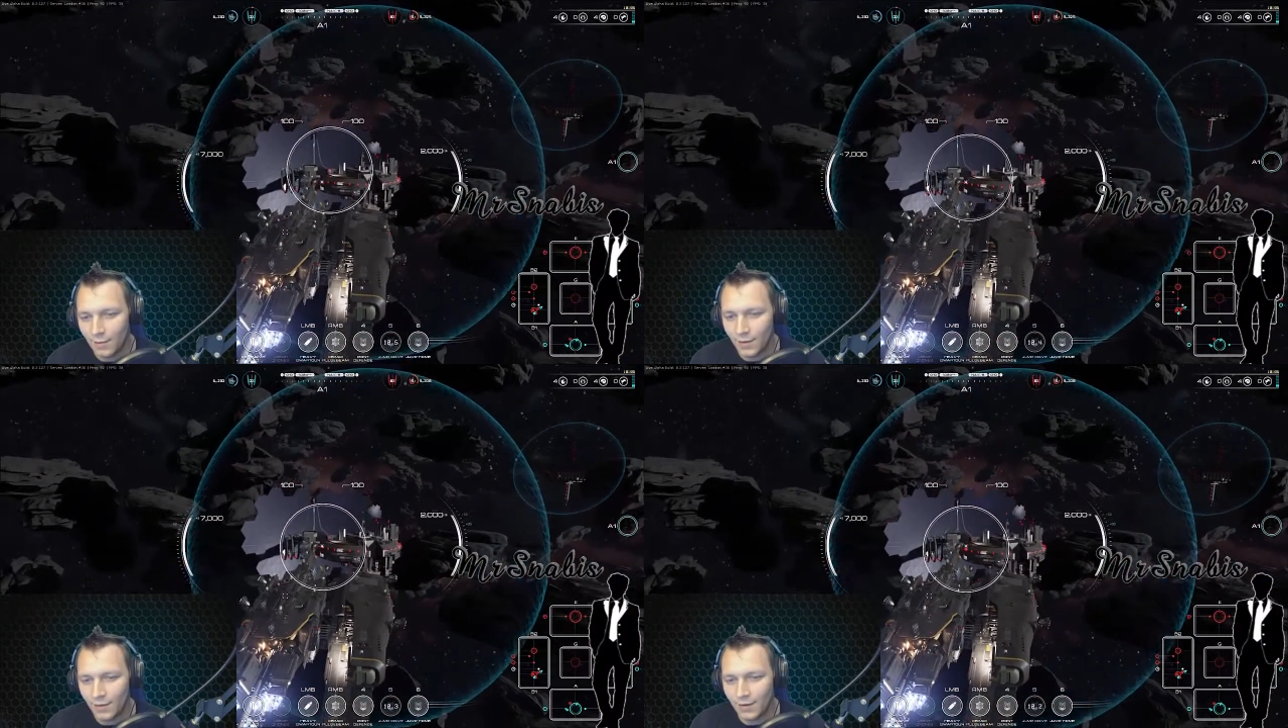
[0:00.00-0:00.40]

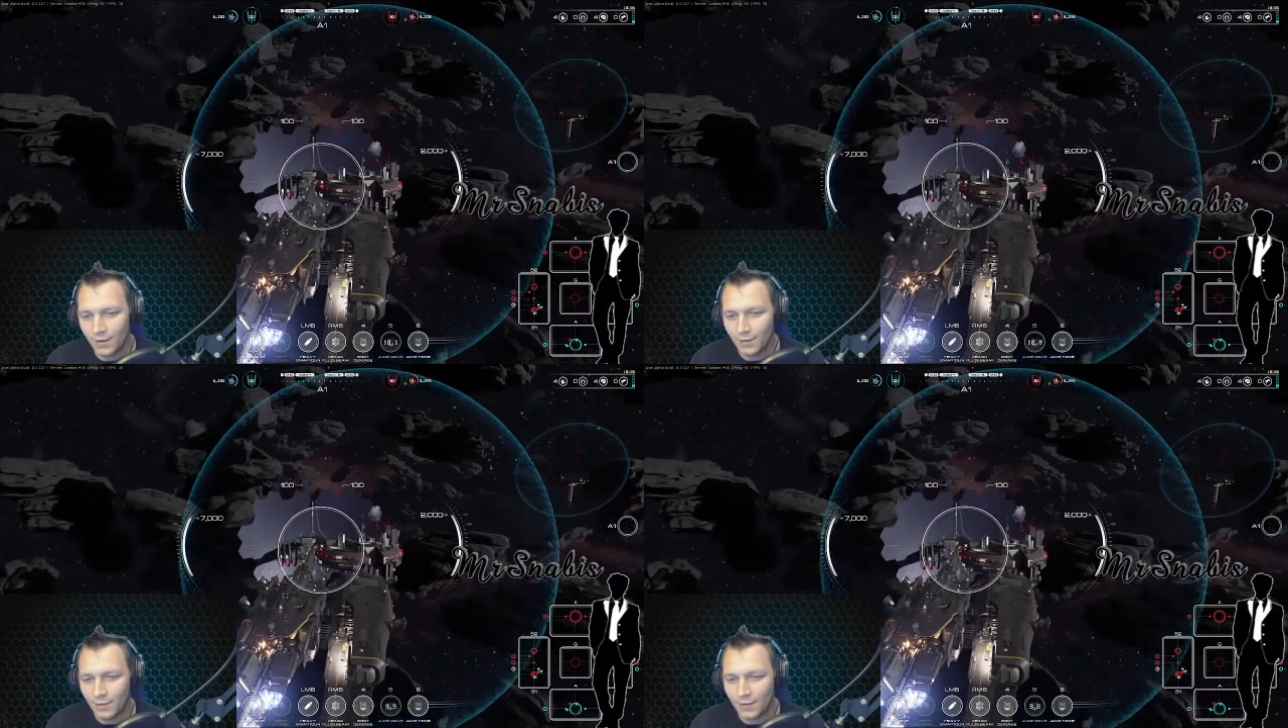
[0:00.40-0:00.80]
but
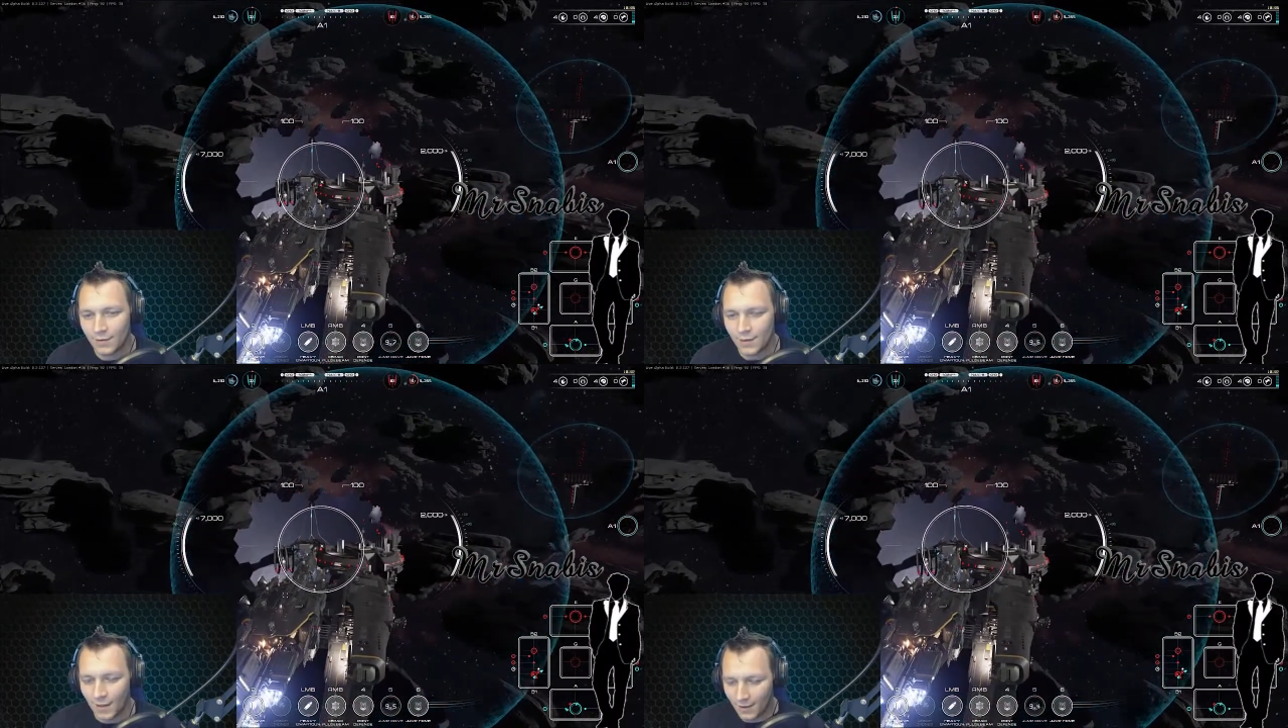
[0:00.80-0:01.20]
it
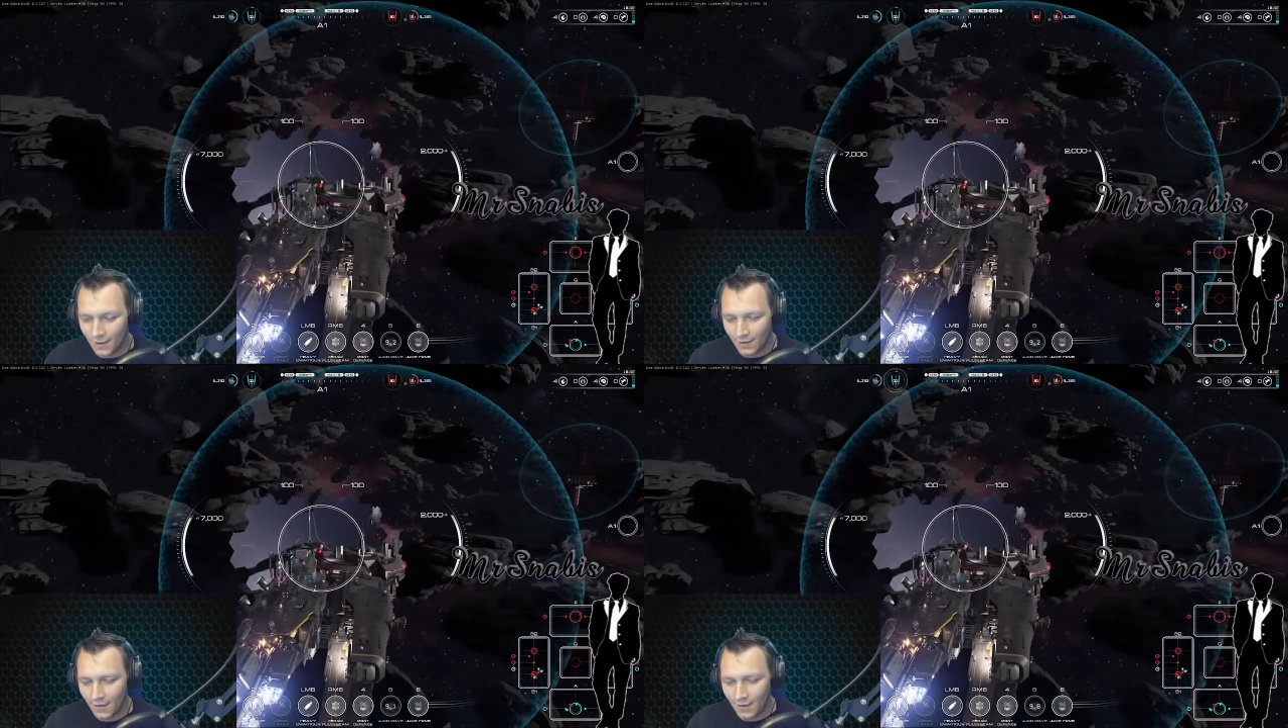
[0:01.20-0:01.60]
was
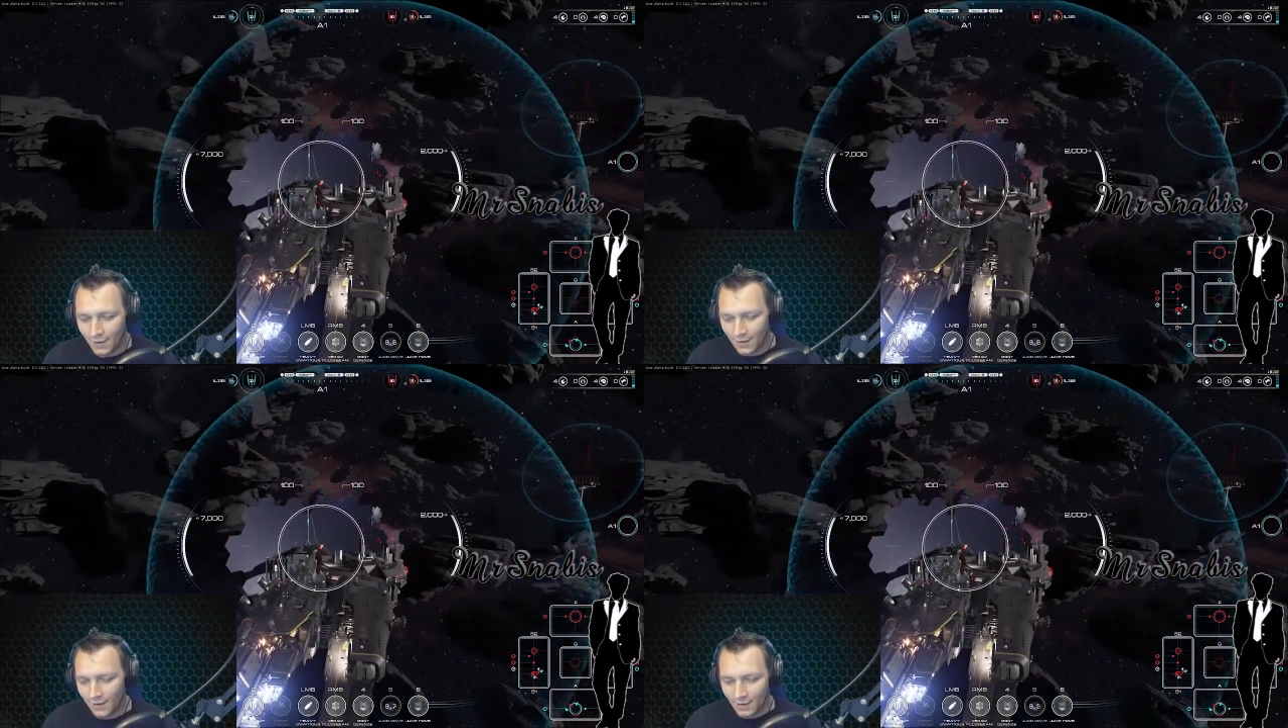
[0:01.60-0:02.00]
like
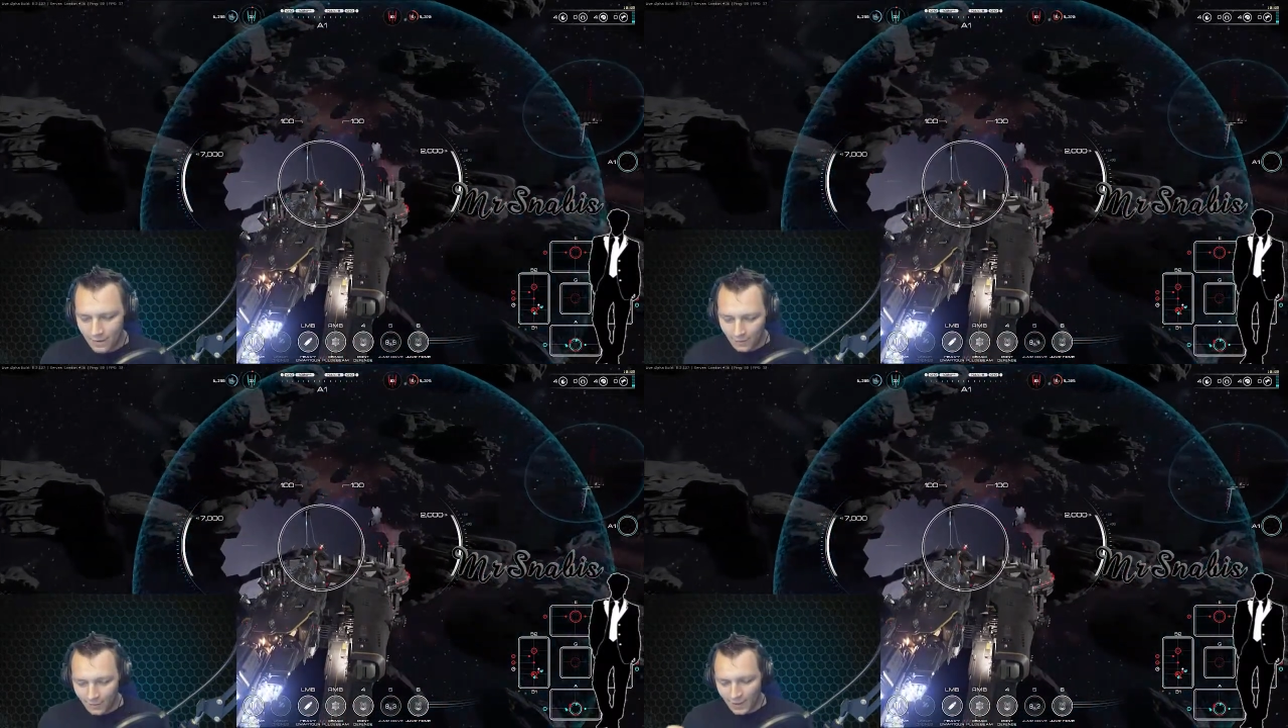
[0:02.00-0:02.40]

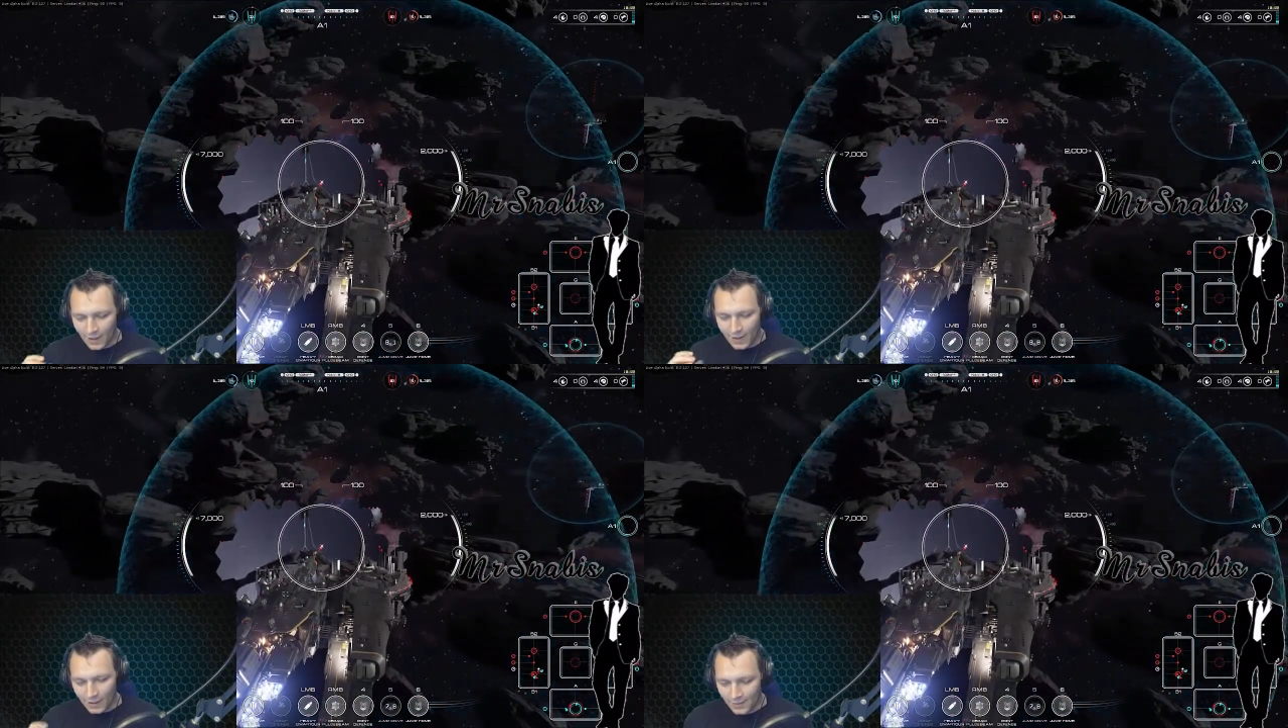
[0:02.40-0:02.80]
a
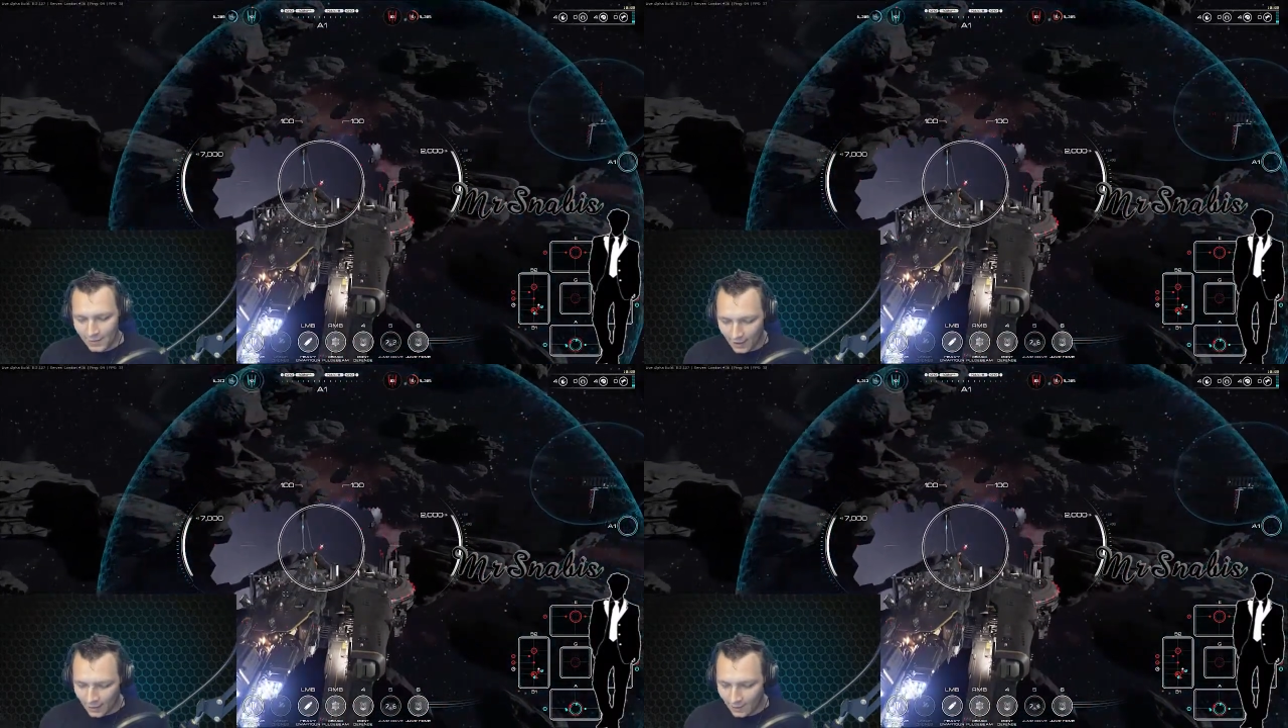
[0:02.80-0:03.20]
VR
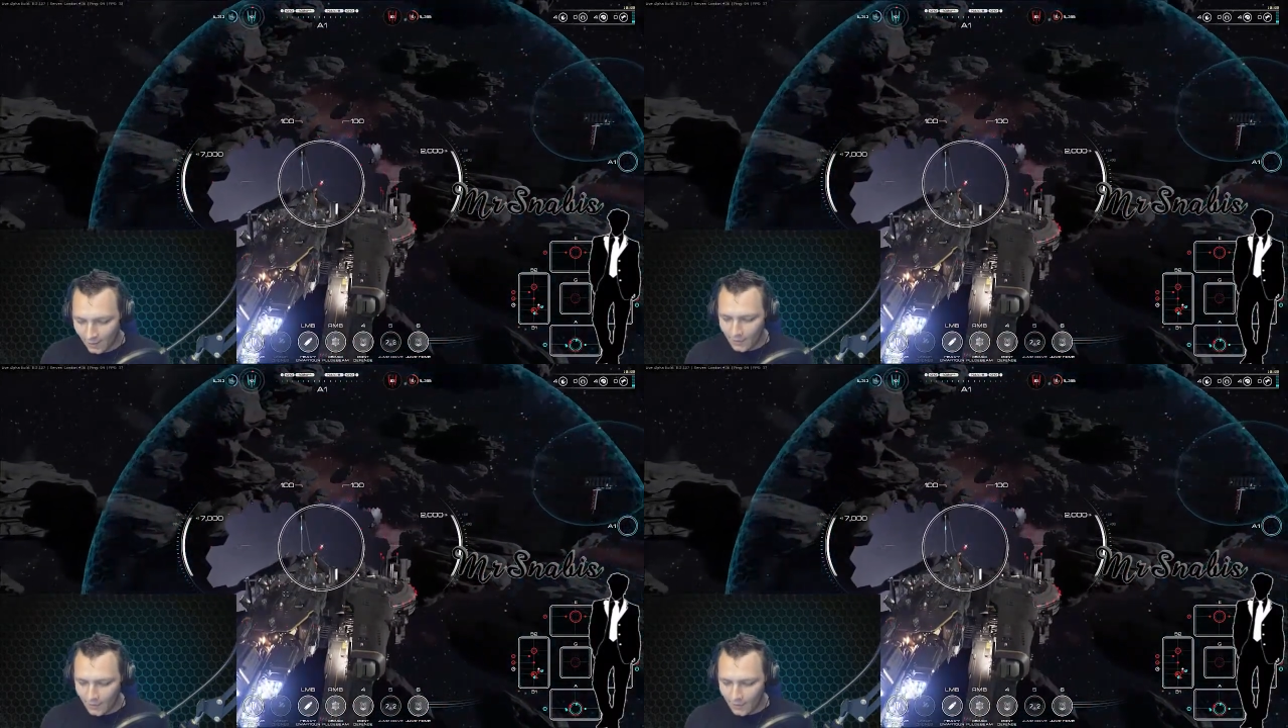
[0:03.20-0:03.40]
headset